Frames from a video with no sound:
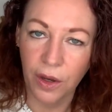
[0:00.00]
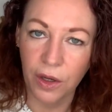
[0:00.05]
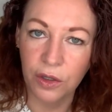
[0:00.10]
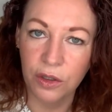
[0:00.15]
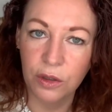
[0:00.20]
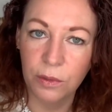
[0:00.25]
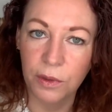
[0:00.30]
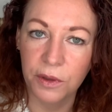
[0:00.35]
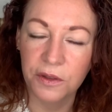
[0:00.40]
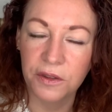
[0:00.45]

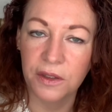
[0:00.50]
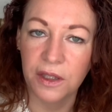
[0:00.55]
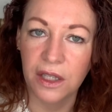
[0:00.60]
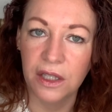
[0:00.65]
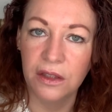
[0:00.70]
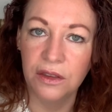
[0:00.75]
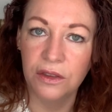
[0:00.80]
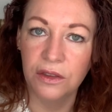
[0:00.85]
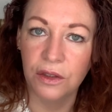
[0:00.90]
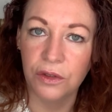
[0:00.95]
oak moss
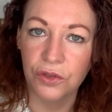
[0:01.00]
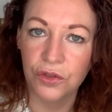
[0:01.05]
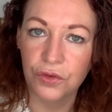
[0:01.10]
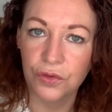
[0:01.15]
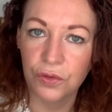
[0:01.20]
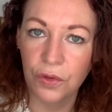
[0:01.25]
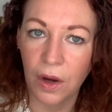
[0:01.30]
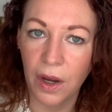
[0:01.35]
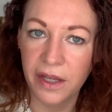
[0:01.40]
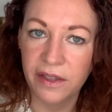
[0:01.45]
in the
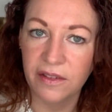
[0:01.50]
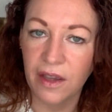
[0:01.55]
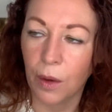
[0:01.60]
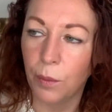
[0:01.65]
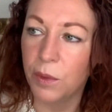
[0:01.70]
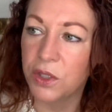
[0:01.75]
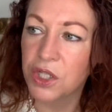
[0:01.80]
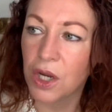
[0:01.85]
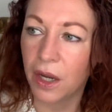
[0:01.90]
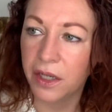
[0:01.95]
dry down
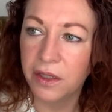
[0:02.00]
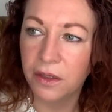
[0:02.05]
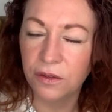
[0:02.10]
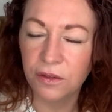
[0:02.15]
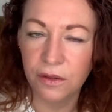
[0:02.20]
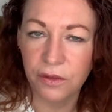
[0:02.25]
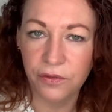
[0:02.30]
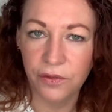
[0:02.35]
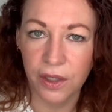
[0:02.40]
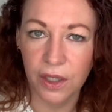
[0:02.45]
which I used
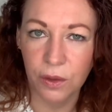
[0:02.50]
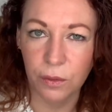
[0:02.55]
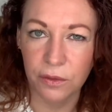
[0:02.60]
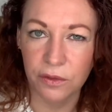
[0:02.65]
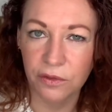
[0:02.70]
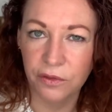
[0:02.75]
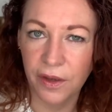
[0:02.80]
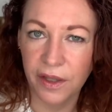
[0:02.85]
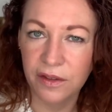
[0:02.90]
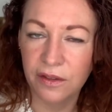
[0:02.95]
to think was
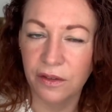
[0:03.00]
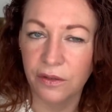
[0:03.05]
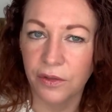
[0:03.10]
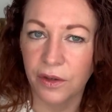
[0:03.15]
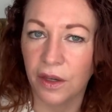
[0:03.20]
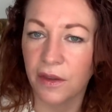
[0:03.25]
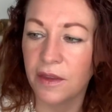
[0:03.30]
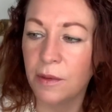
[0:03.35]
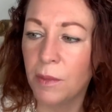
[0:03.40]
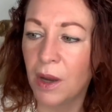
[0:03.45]

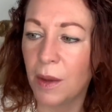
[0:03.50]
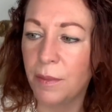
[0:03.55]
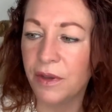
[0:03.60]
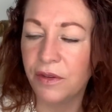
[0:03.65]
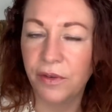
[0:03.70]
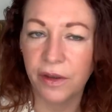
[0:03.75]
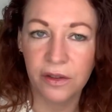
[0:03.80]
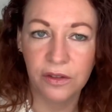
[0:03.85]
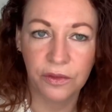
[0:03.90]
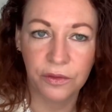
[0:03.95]
vetiver there might be
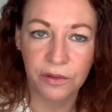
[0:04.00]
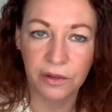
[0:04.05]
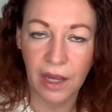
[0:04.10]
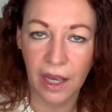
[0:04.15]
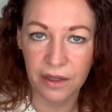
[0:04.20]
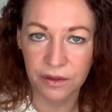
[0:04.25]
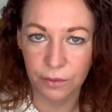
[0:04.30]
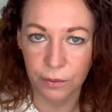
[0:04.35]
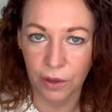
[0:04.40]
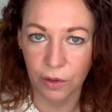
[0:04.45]
vetiver
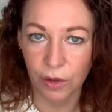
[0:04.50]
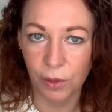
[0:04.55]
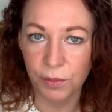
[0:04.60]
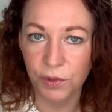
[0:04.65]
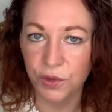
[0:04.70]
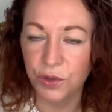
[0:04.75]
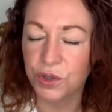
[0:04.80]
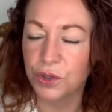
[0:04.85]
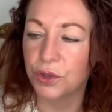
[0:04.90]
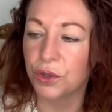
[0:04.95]
as well I'm
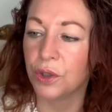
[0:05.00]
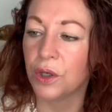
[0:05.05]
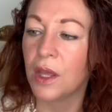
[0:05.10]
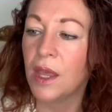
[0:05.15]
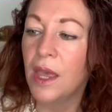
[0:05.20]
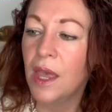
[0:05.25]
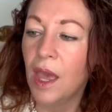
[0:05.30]
not sure